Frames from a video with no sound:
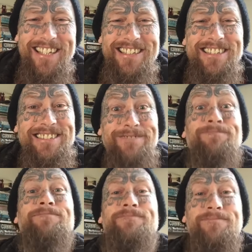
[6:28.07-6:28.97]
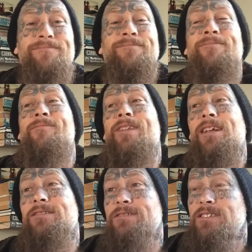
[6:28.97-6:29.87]
So
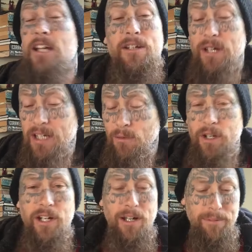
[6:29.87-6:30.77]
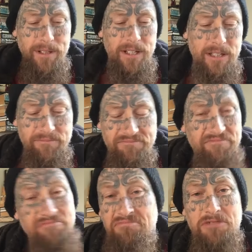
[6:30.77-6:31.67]
anyway, I get woken up and then
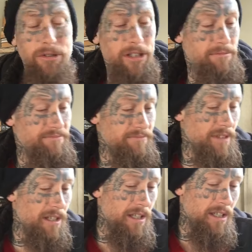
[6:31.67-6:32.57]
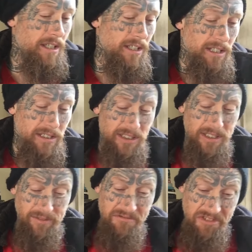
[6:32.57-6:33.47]
see. So
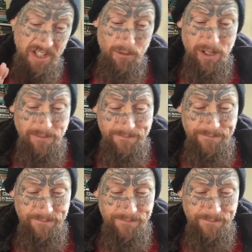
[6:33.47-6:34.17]
there's that one.